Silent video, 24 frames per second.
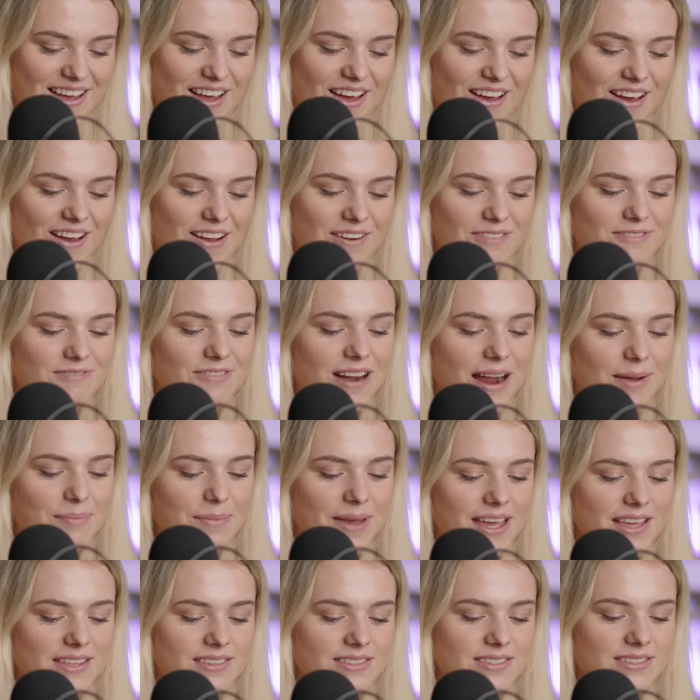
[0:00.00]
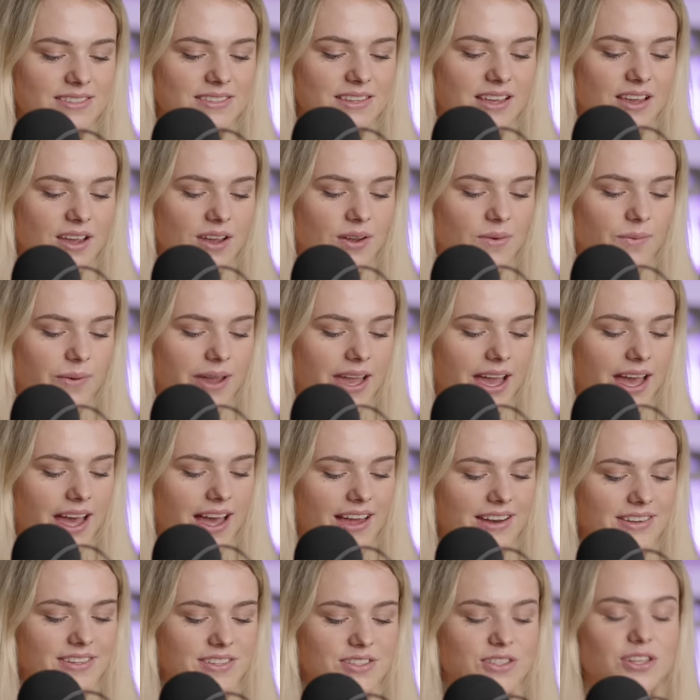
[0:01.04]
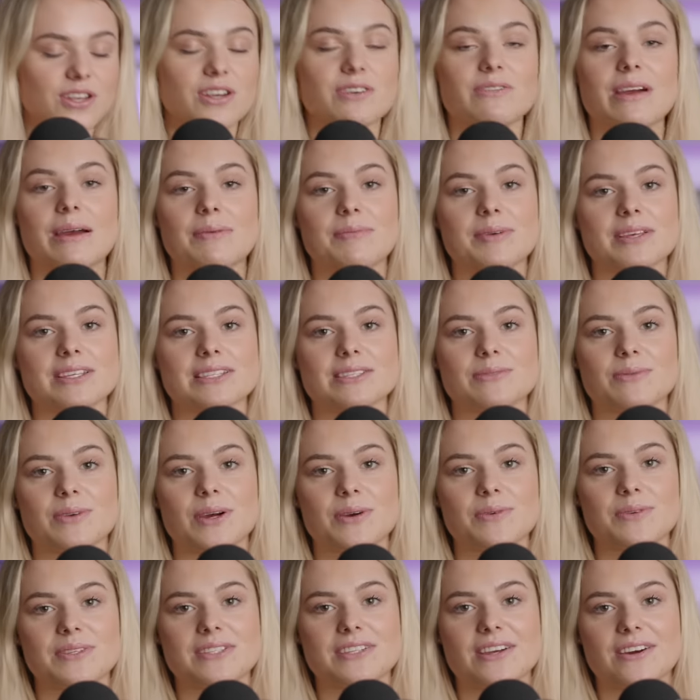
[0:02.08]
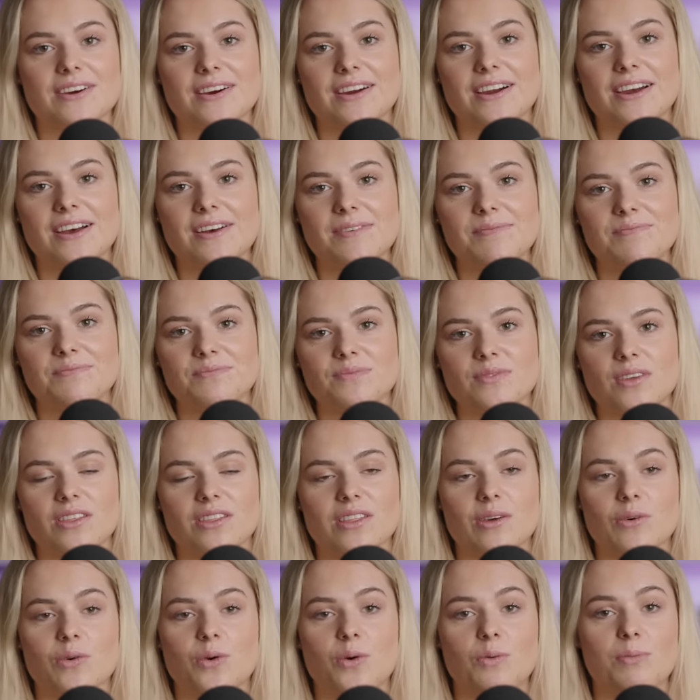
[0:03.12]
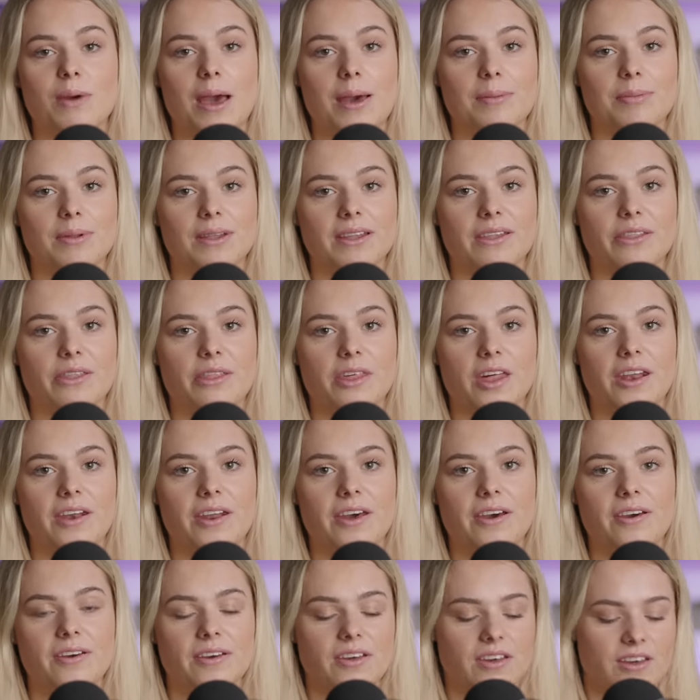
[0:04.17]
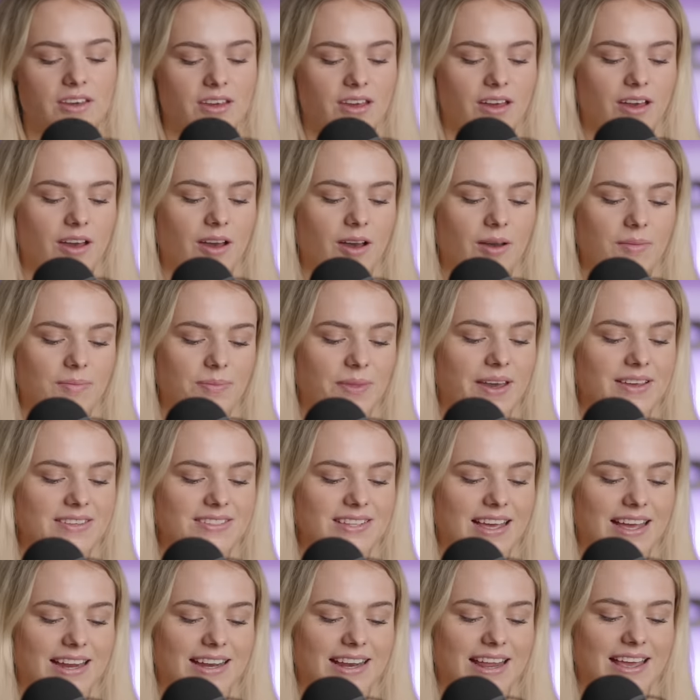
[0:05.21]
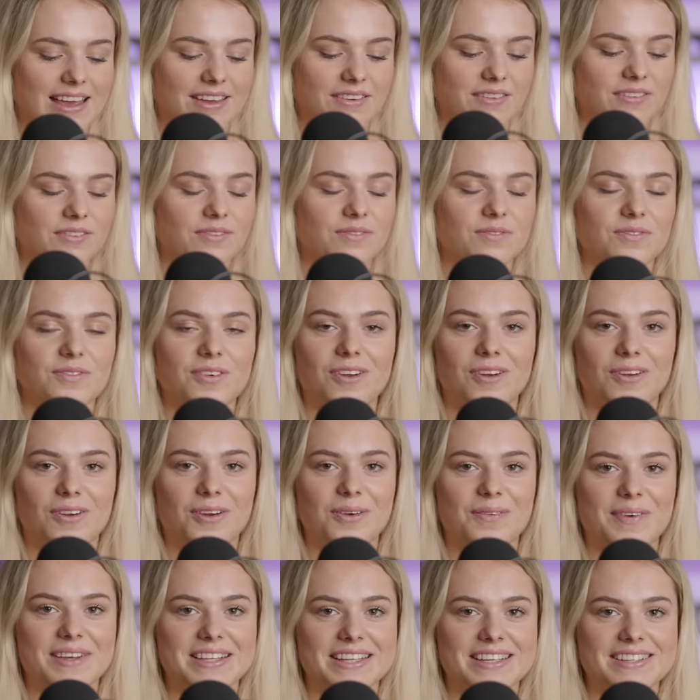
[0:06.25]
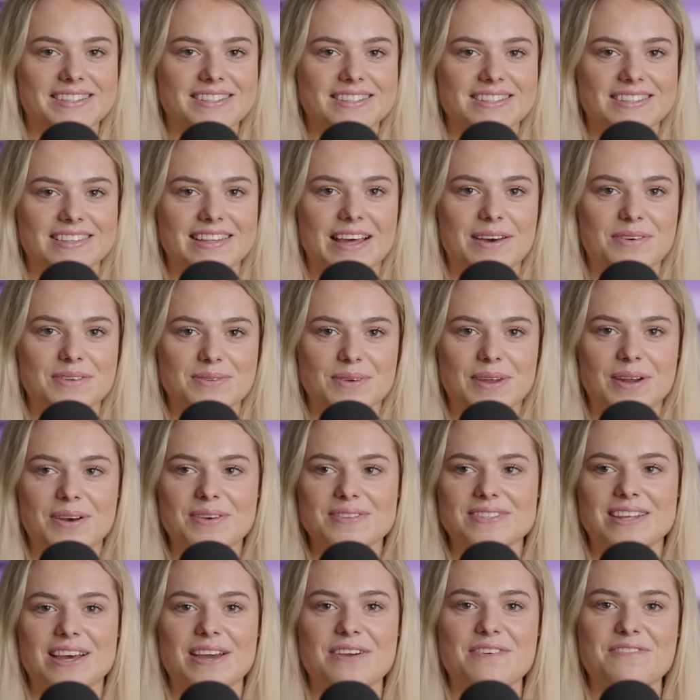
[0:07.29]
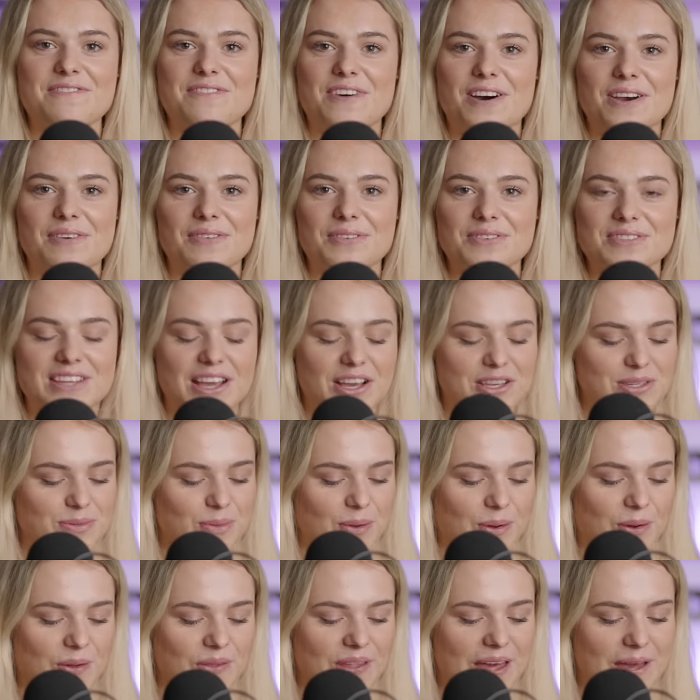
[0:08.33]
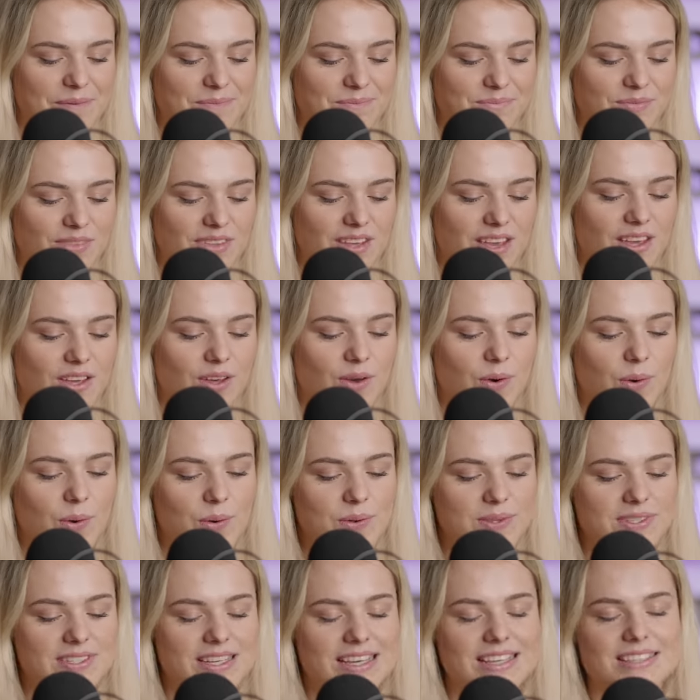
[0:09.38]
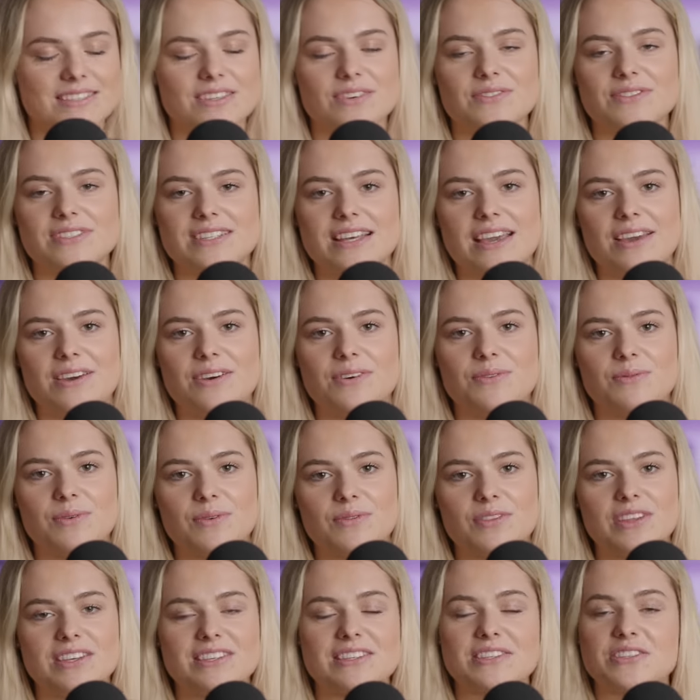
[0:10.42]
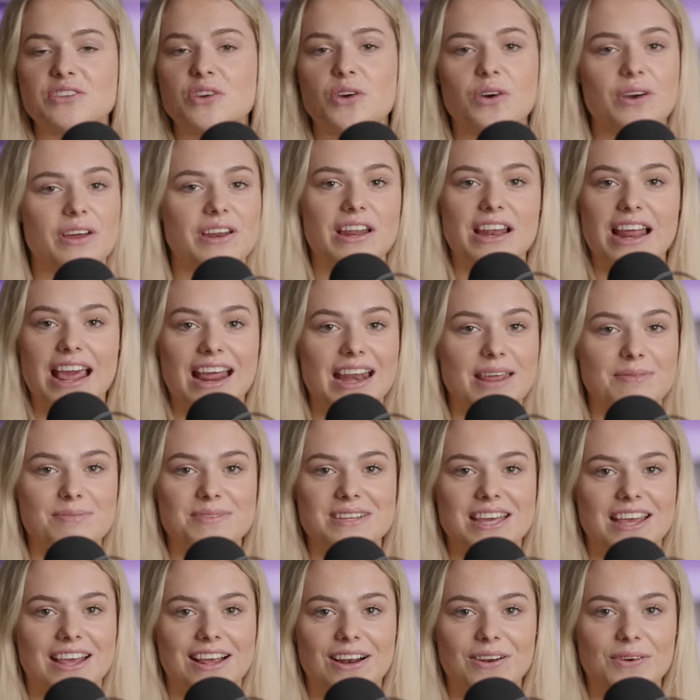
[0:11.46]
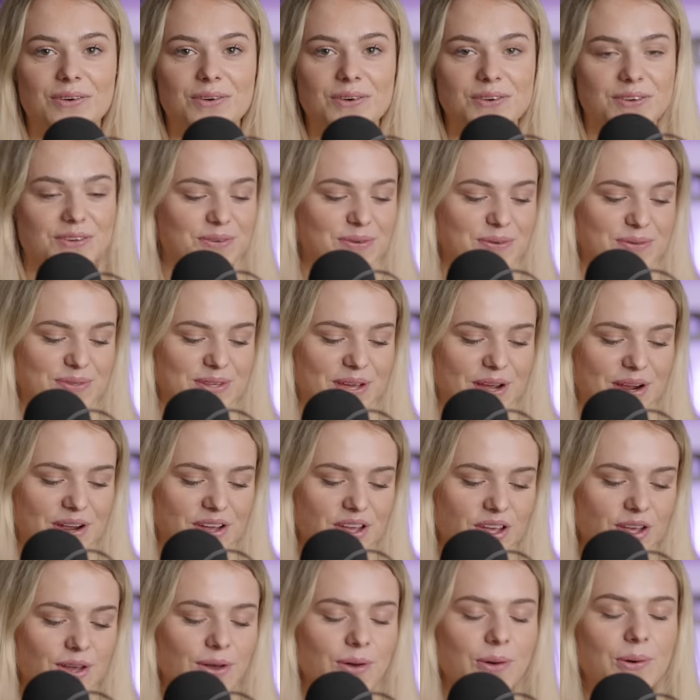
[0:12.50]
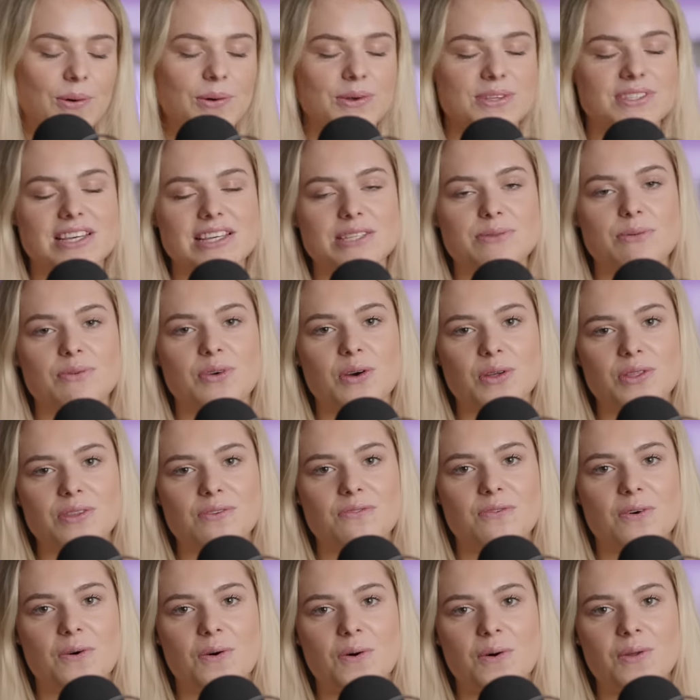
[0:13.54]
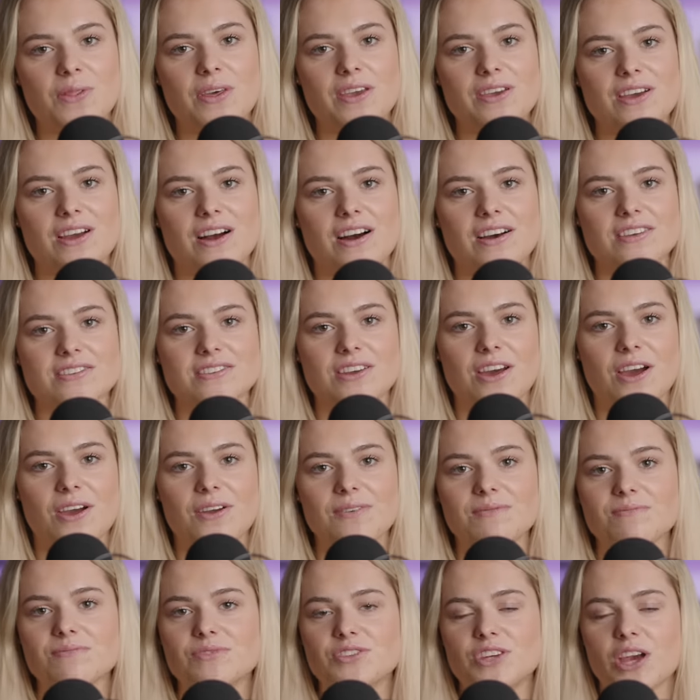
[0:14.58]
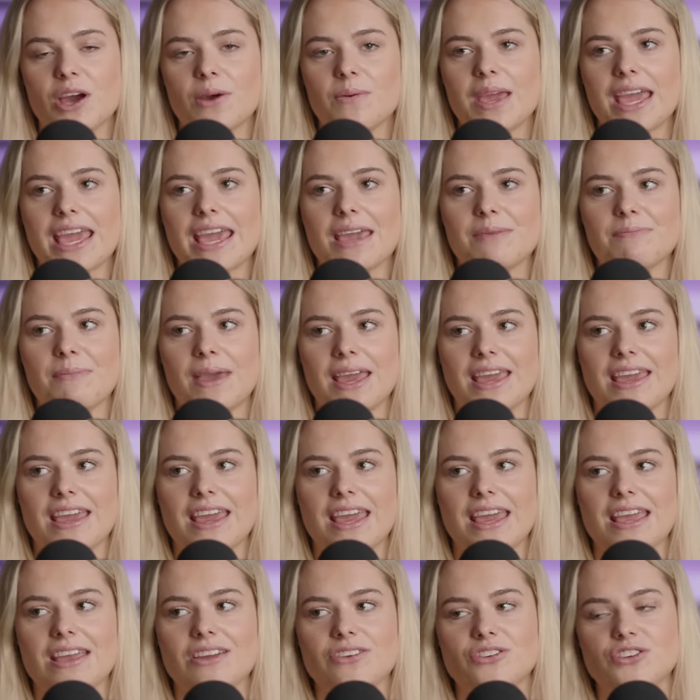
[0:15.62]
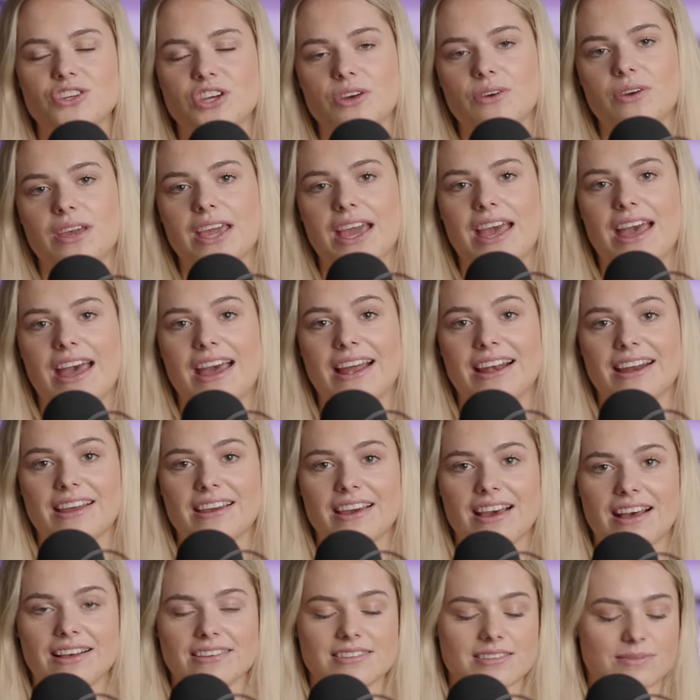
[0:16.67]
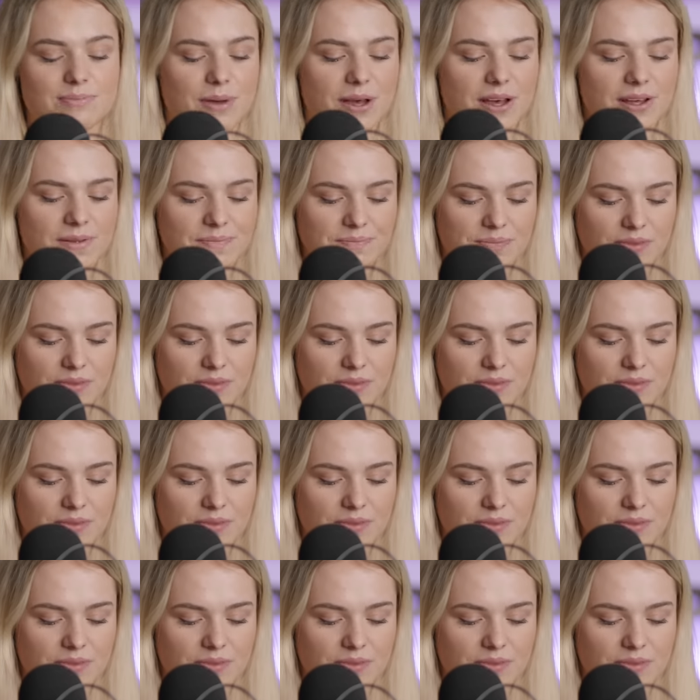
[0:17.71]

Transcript: Rabbits. We had 2 rabbits when I was younger. They were called Pebble and Thunder. They're sadly no longer with us. That was when I was like 5 or 6 we got them. Horses, obviously, this is not in any particular order also. Horses, we've got the 4 that you guys know. Joey, Mickey, Duke and Casper.